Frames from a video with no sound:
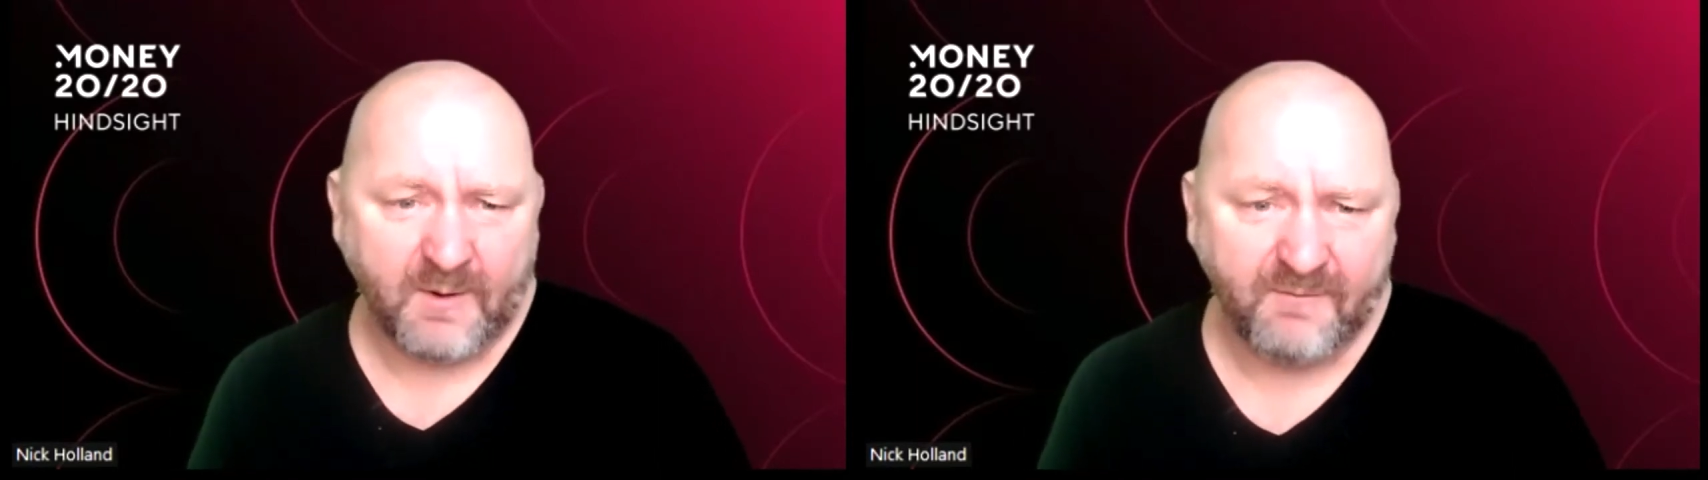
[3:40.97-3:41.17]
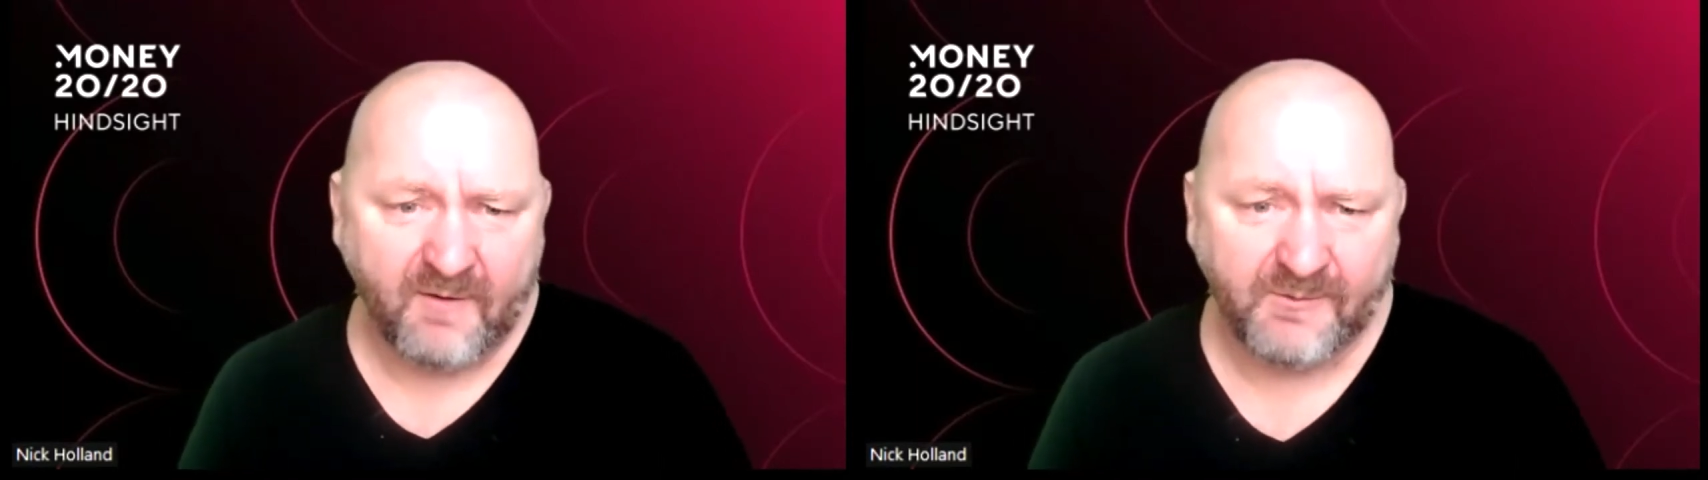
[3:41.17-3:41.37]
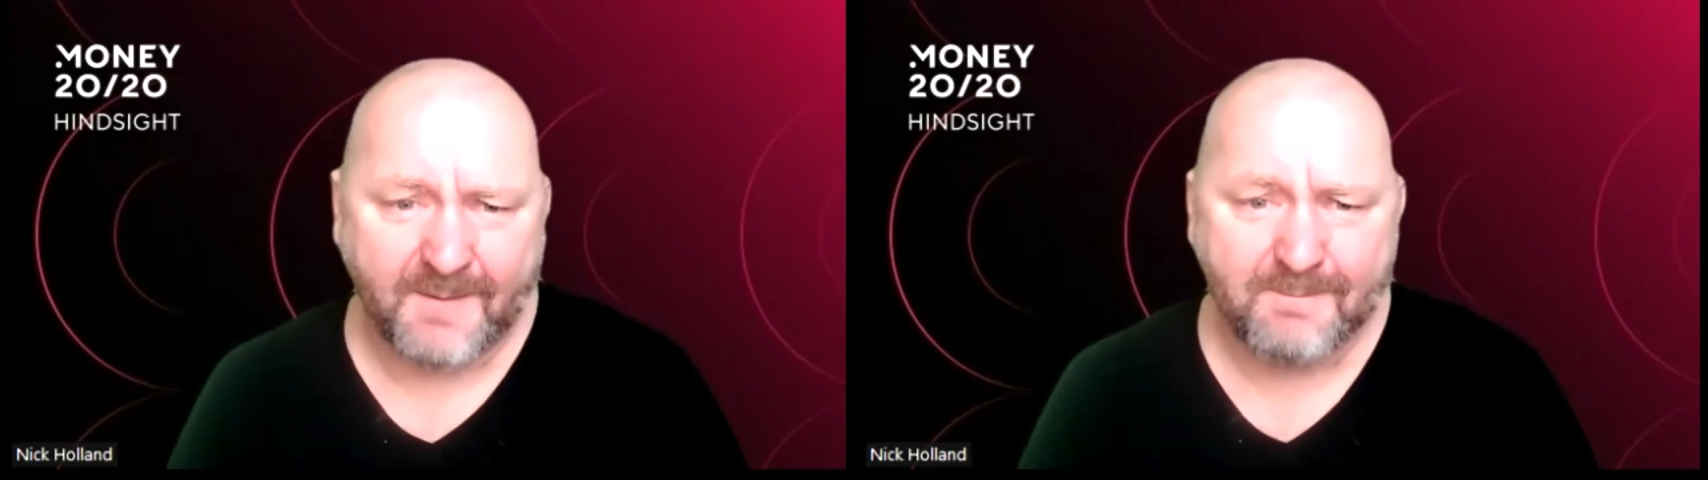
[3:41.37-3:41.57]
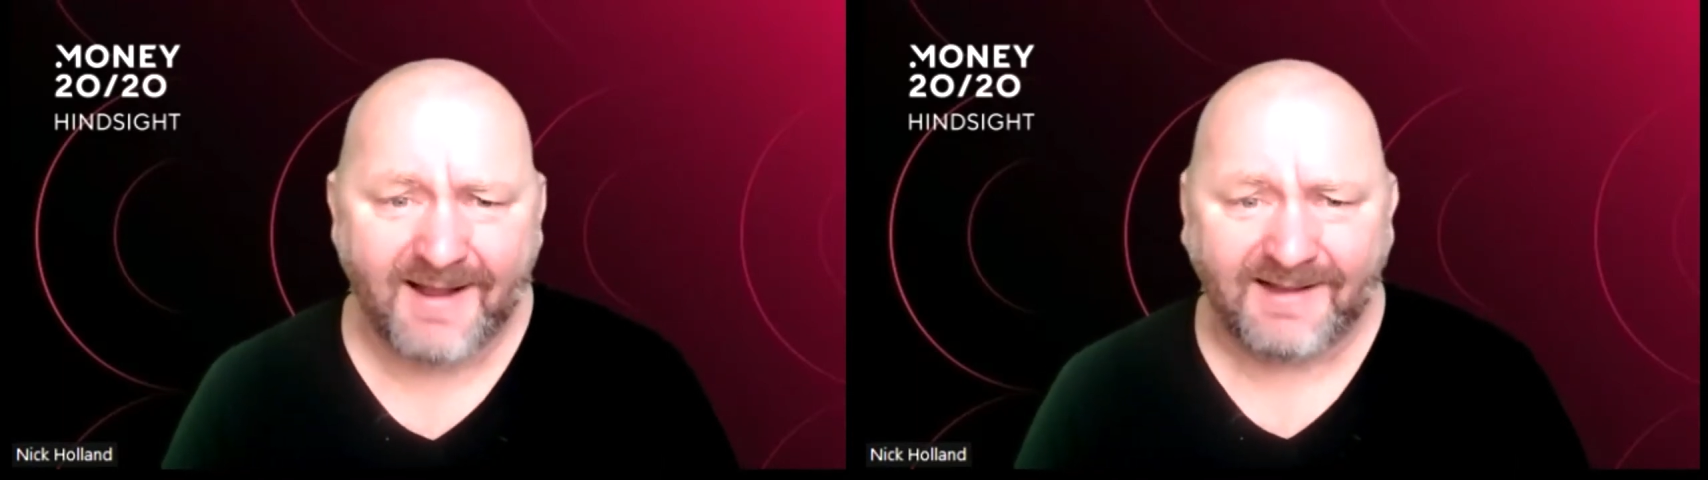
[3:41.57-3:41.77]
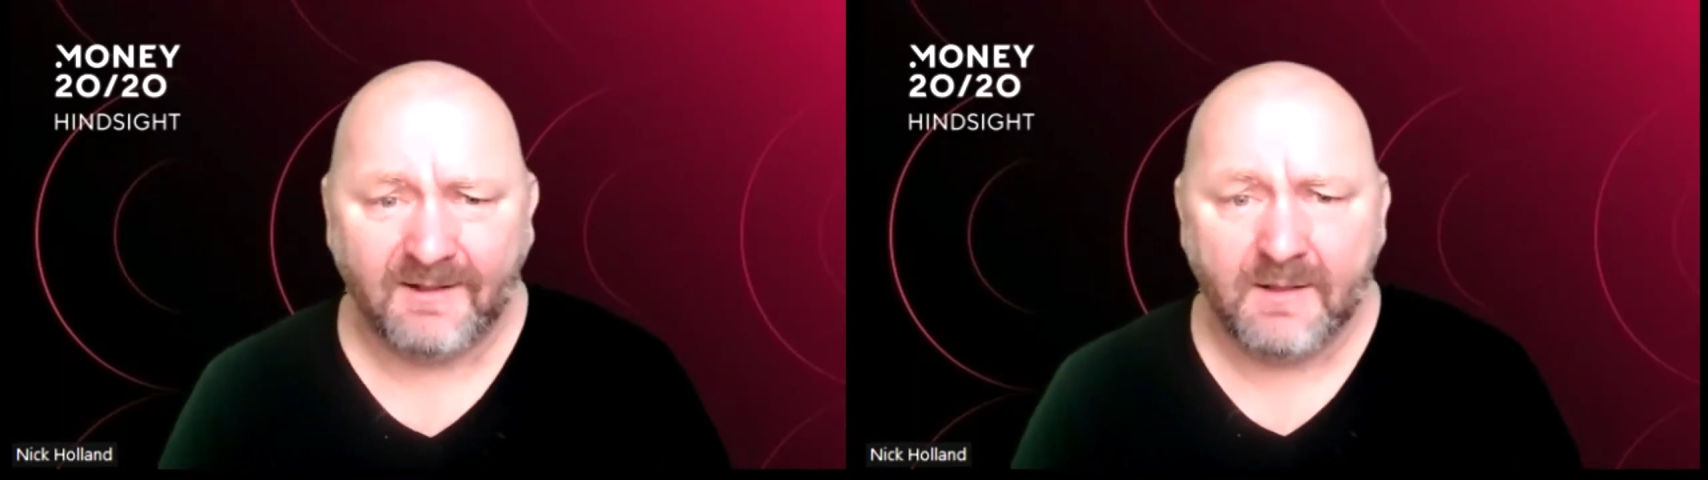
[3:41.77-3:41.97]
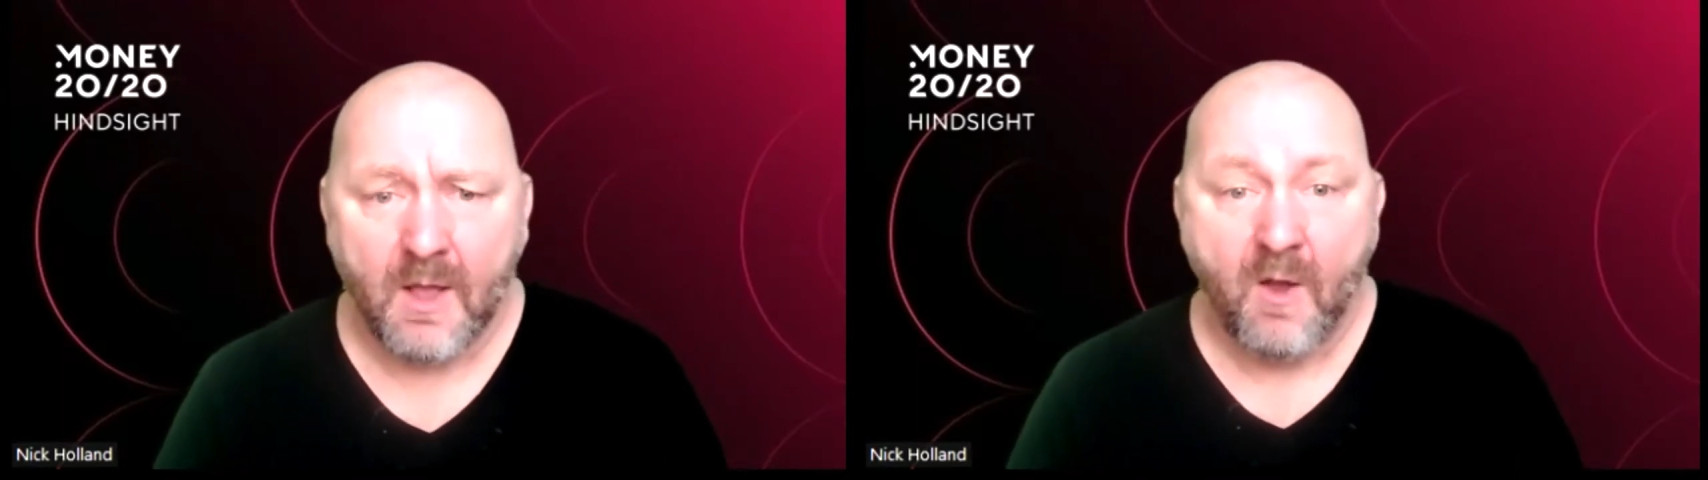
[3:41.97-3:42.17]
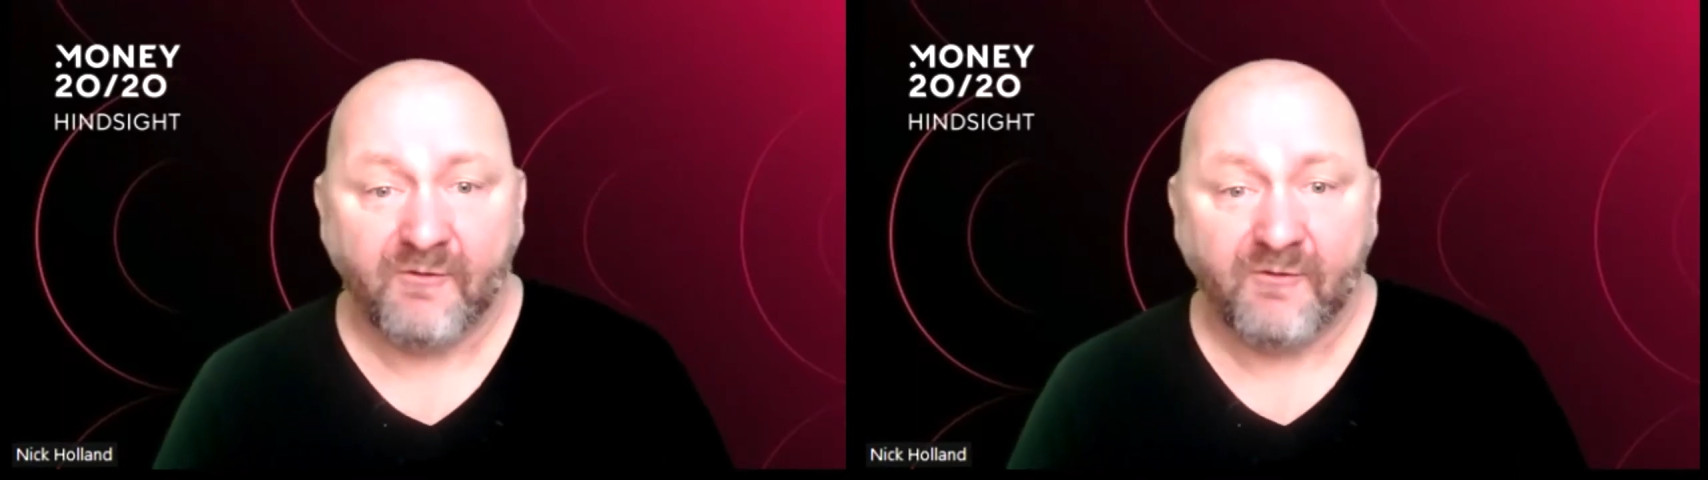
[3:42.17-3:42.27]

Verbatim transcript: 25% metal